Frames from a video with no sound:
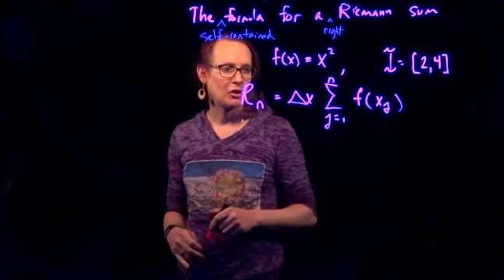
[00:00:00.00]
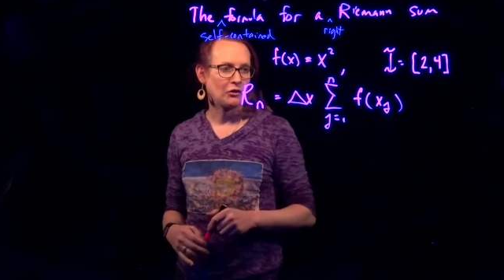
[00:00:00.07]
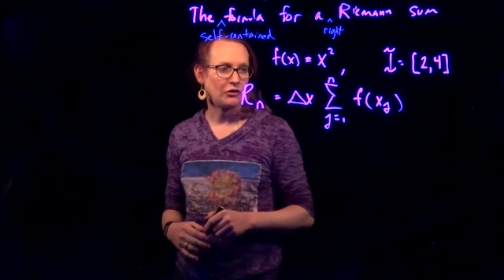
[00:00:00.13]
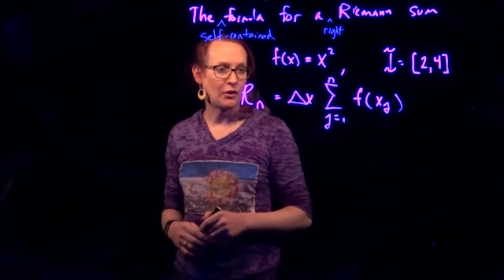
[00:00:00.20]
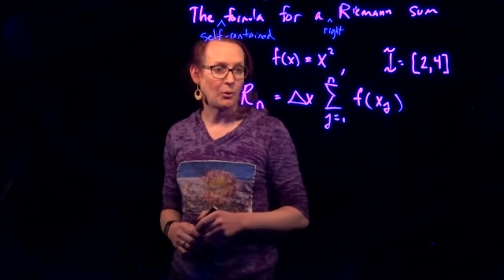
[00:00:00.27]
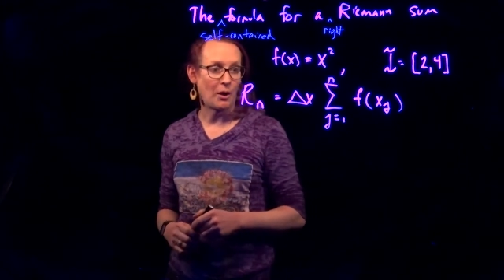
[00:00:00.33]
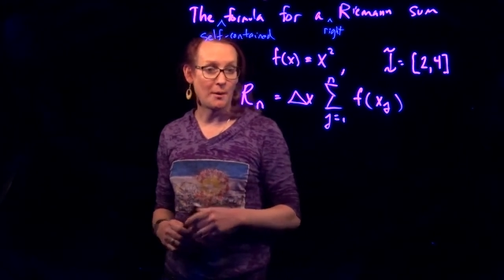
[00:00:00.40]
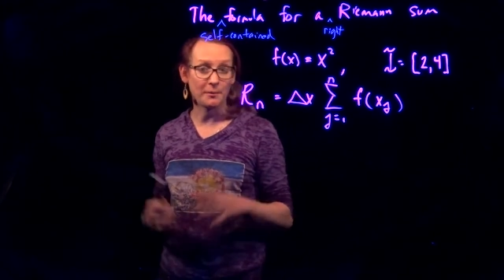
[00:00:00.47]

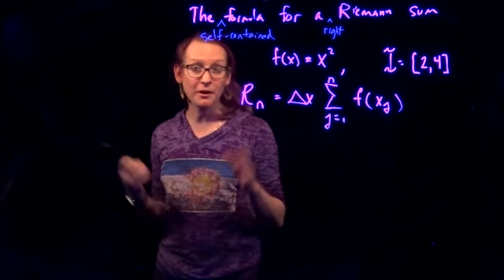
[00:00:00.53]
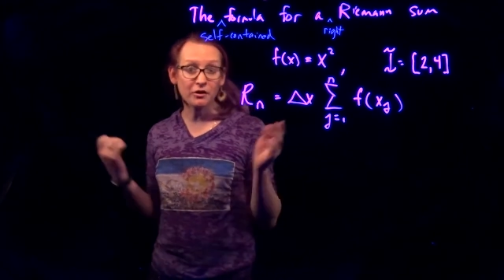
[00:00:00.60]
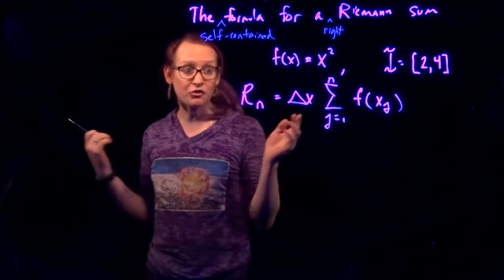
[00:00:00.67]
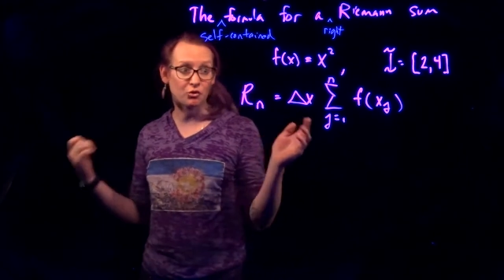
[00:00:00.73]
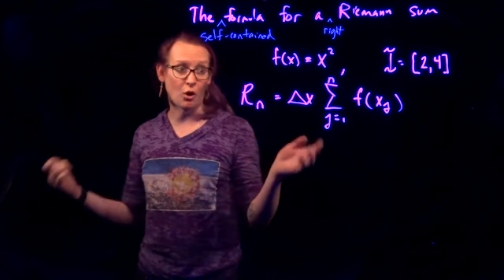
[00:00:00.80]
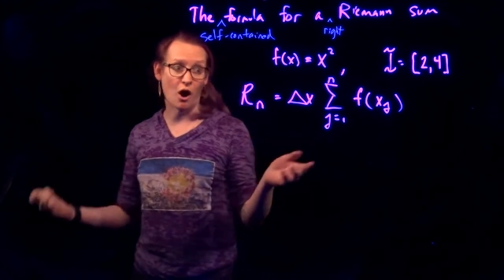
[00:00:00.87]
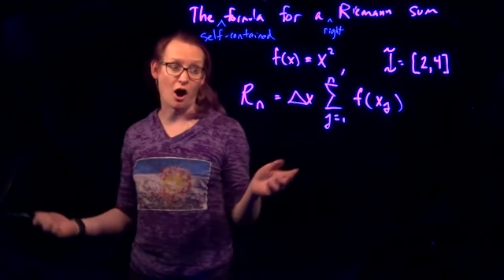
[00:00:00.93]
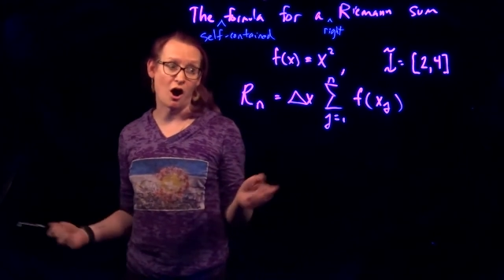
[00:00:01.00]
So I'm going to
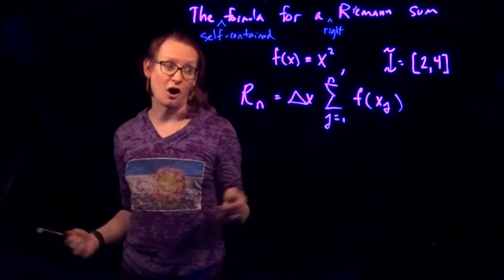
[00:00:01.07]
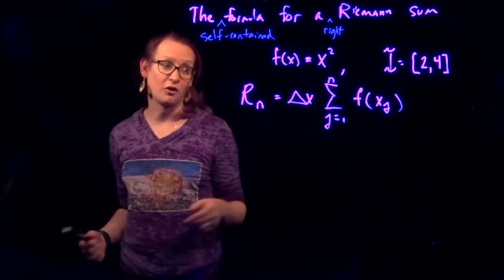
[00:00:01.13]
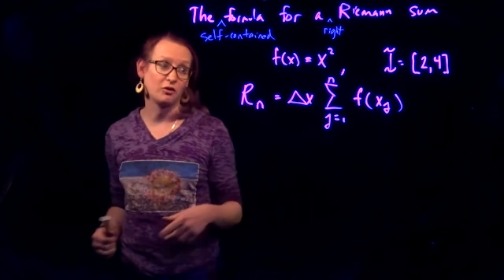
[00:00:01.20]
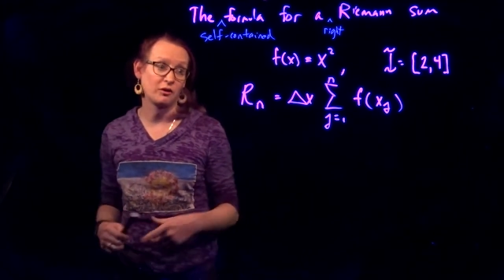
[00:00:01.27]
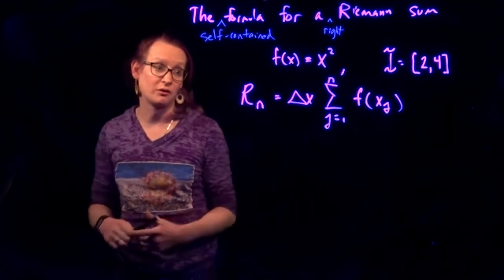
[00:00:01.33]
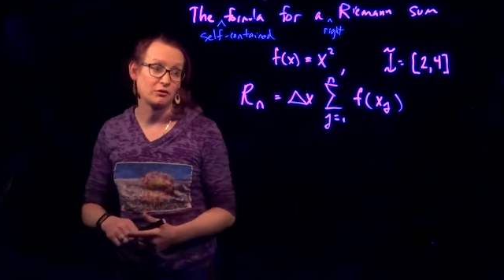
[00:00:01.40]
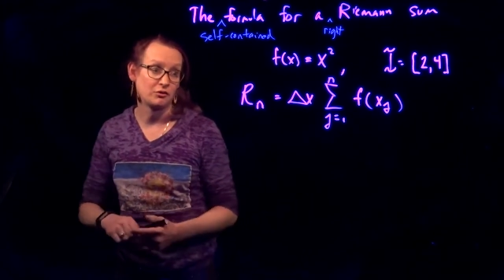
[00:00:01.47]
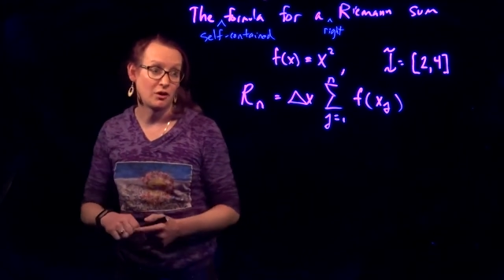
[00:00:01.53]
draw a
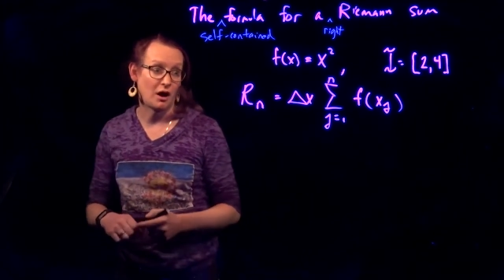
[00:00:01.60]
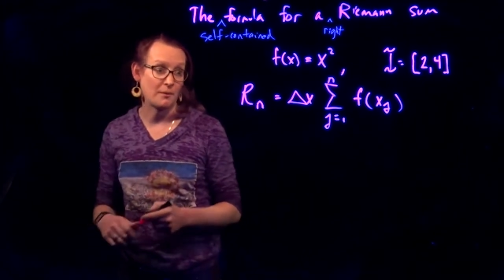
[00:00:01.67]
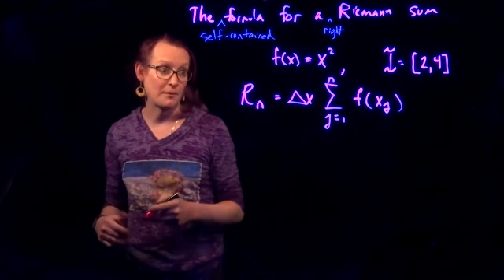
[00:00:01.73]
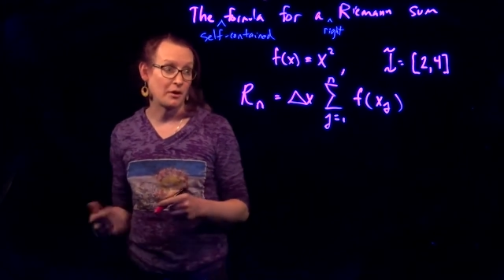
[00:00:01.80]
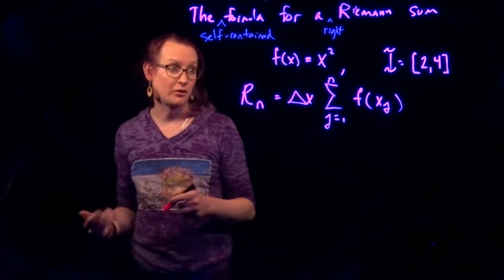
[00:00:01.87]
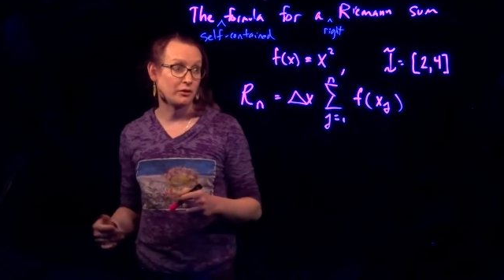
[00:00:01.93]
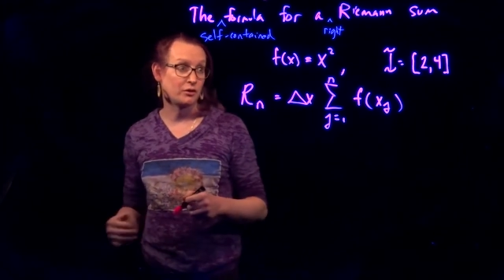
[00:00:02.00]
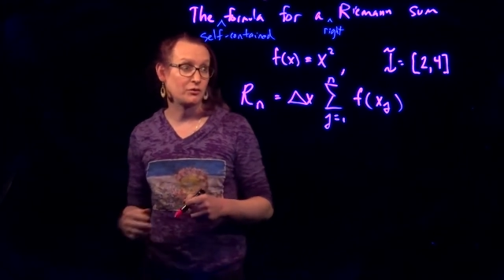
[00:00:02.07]
little, um,
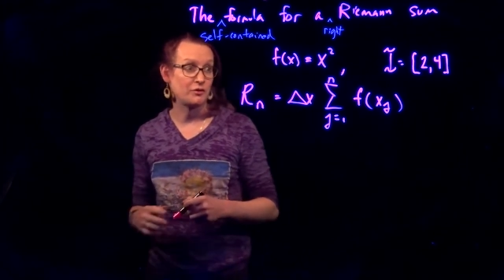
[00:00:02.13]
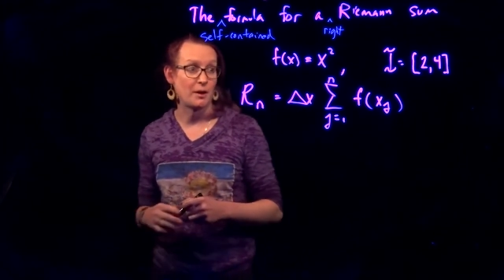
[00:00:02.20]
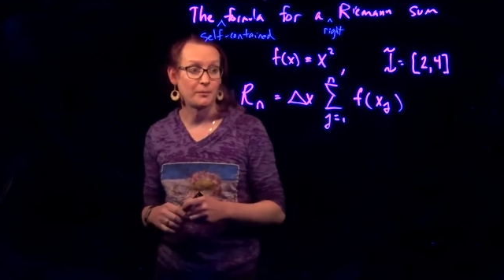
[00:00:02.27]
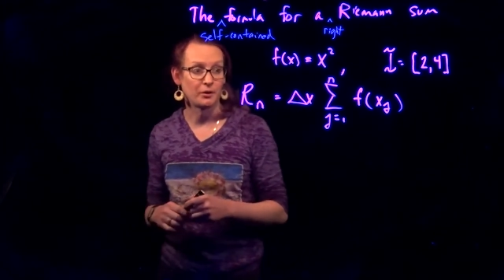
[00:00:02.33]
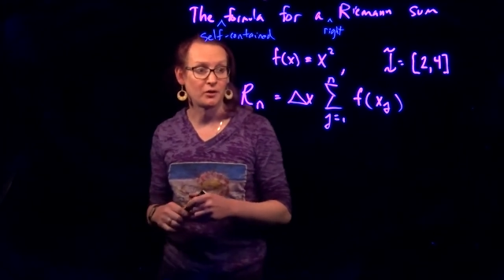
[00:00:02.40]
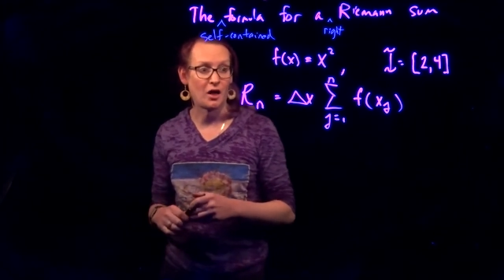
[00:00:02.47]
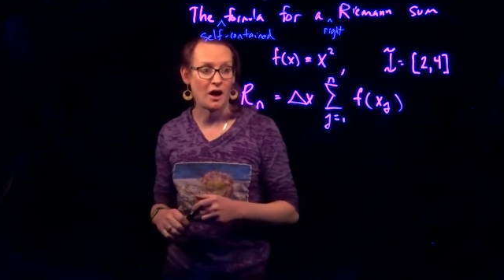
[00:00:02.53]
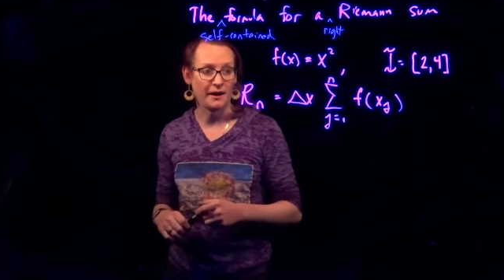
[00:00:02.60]
a little
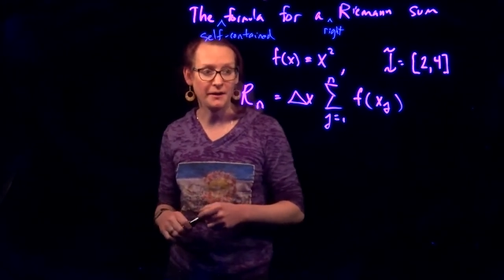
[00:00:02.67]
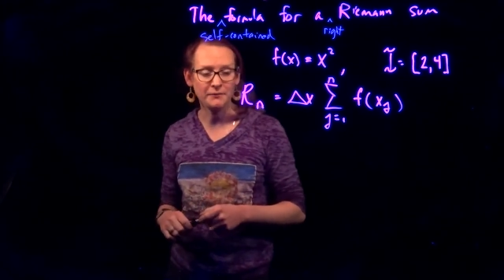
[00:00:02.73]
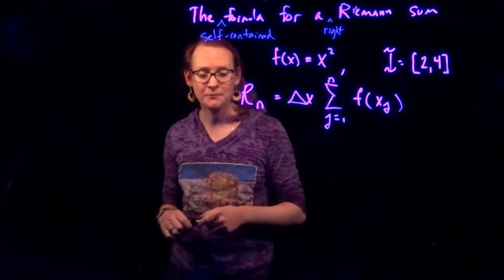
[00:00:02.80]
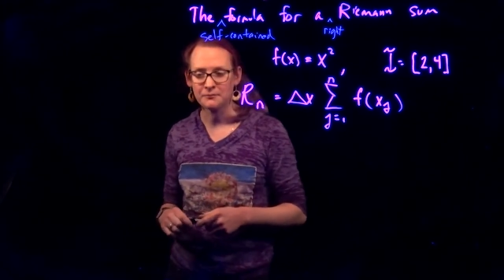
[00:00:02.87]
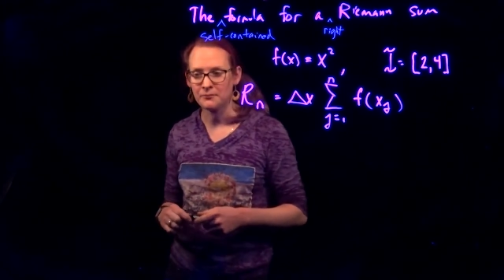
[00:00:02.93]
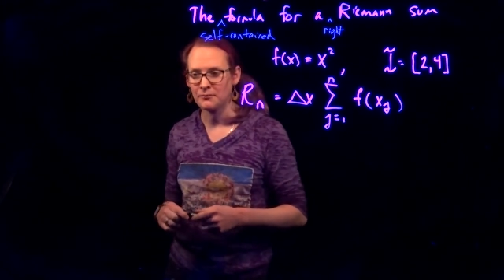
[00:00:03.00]
number line